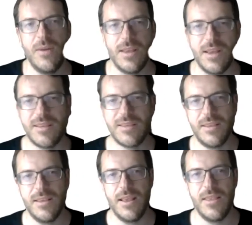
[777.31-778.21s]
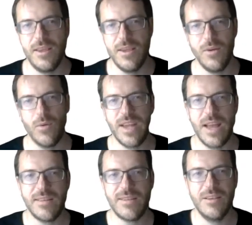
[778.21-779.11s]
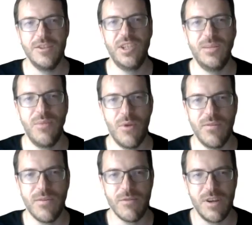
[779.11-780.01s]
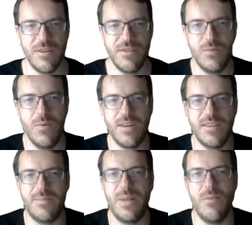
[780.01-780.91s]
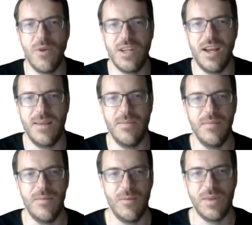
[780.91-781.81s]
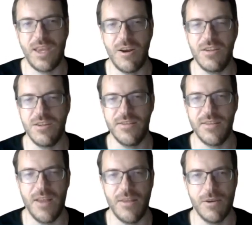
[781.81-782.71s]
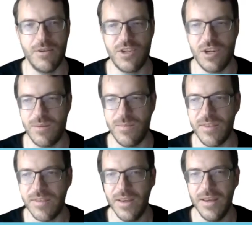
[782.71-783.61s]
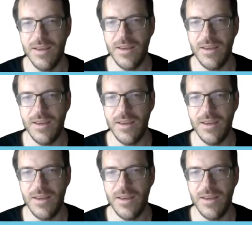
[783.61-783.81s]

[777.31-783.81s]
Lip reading: Well, it's the organic solution born from readers who want to spend more time with characters on their own terms.